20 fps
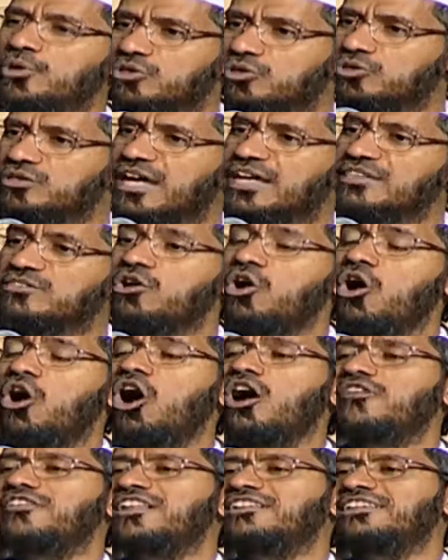to death
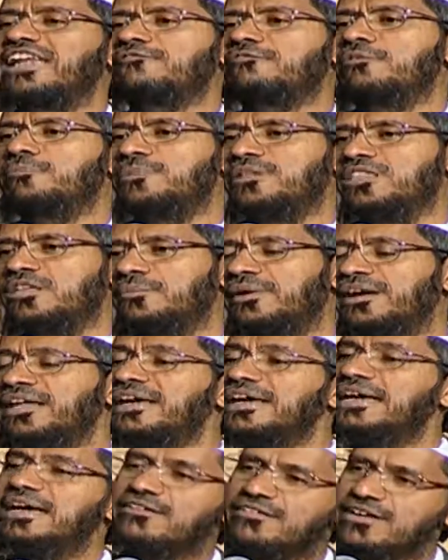or there's life imprisonment.
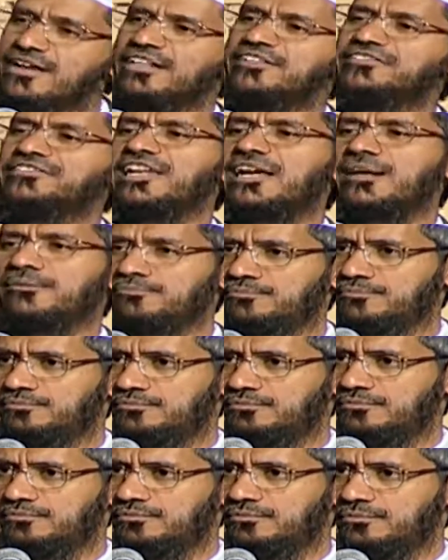Even in Islam,
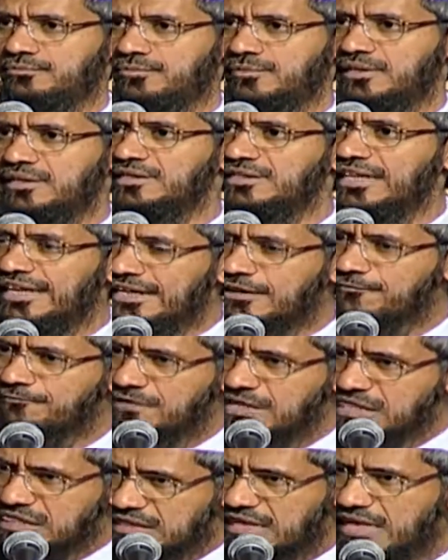that if
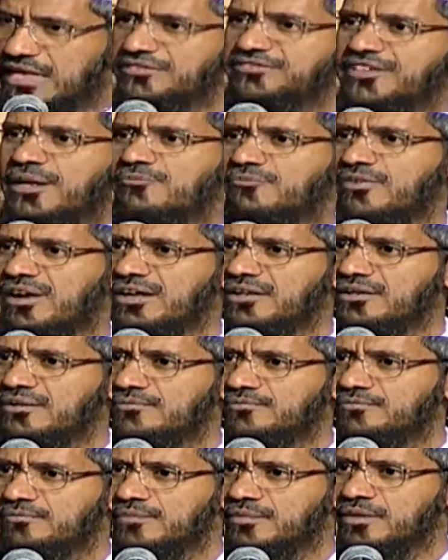he's killed someone,
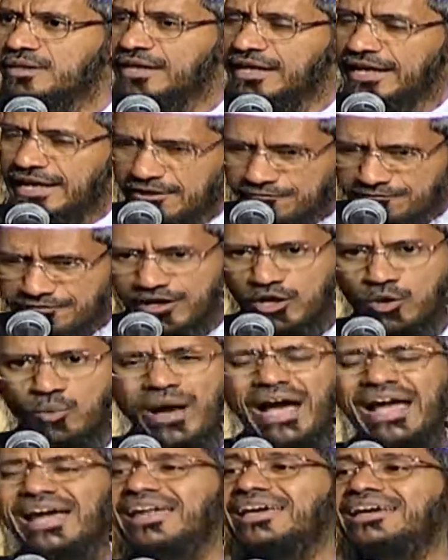if
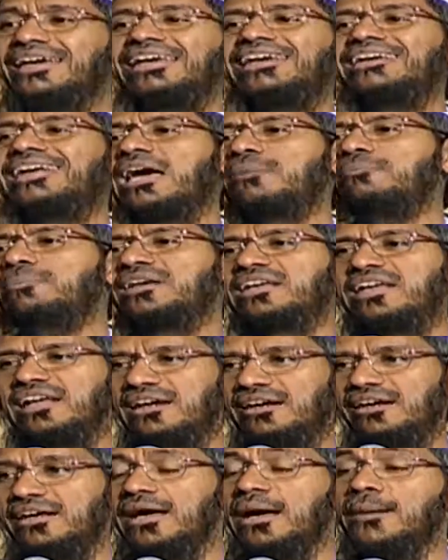required, he can be
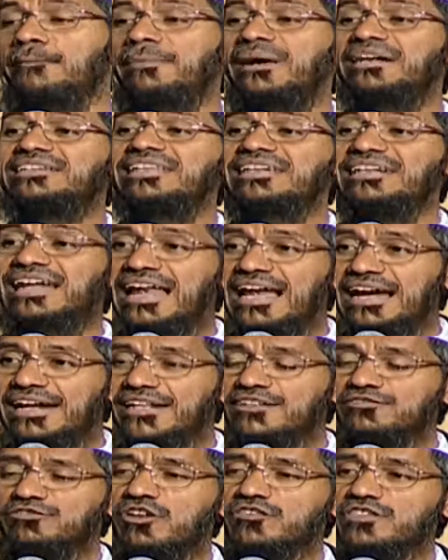killed. But the
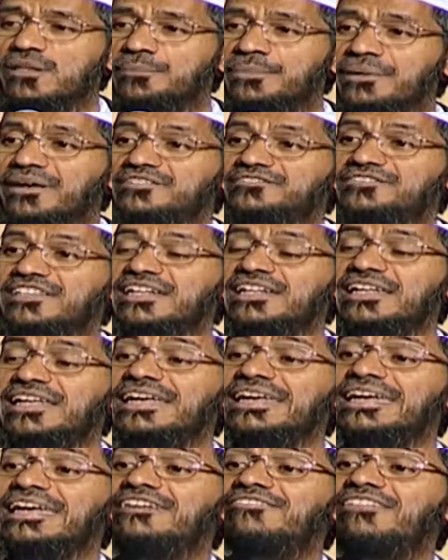relatives of the person
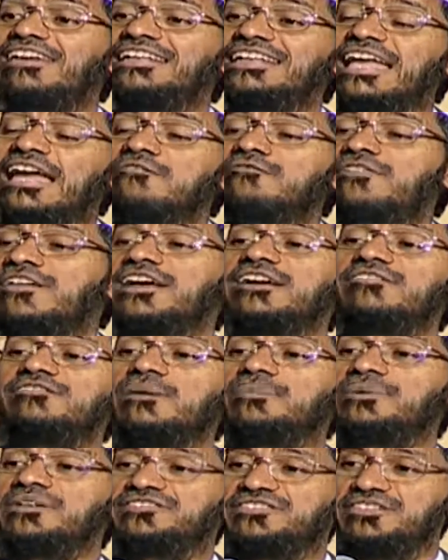even can forgive the
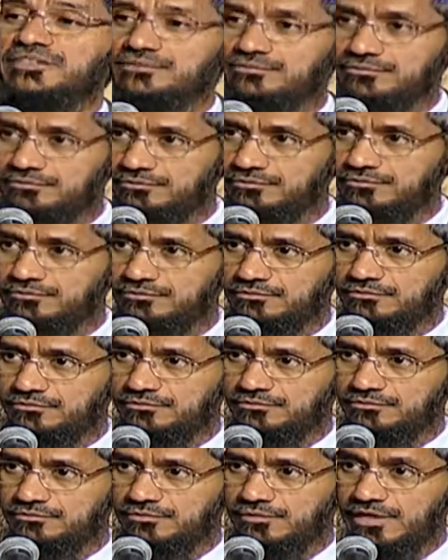person,
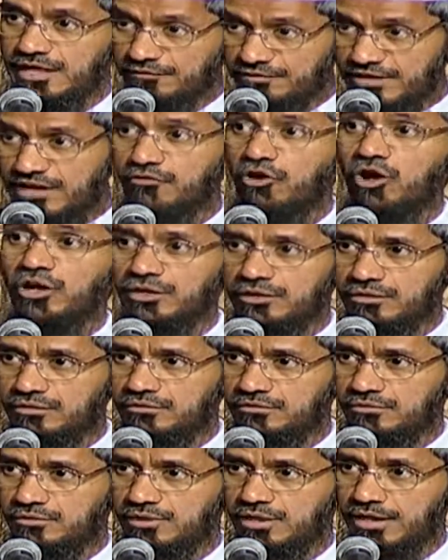if they want.
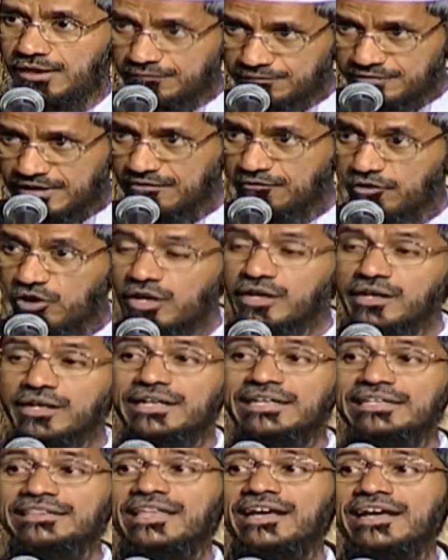If they want,
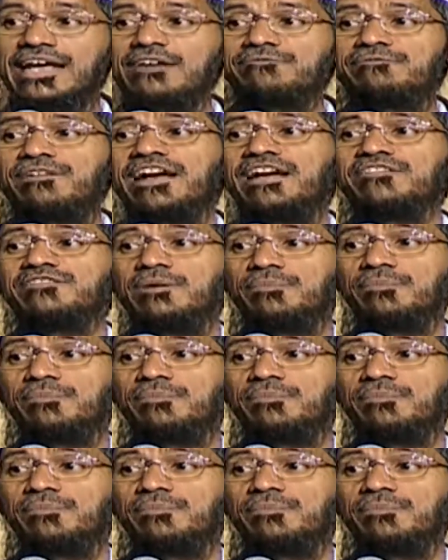they can forgive the